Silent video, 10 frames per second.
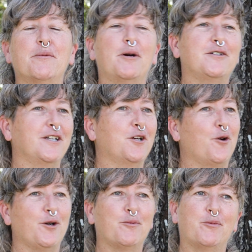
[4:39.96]
most
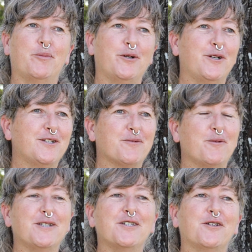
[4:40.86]
incredible birds
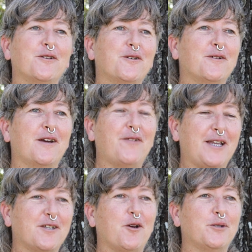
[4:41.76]
once you have
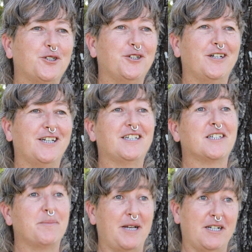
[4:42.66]
had the opportunity to
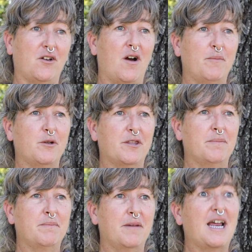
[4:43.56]
spend time with
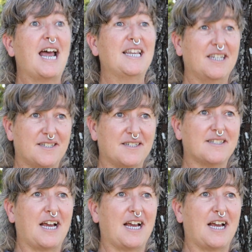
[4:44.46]
them, and this is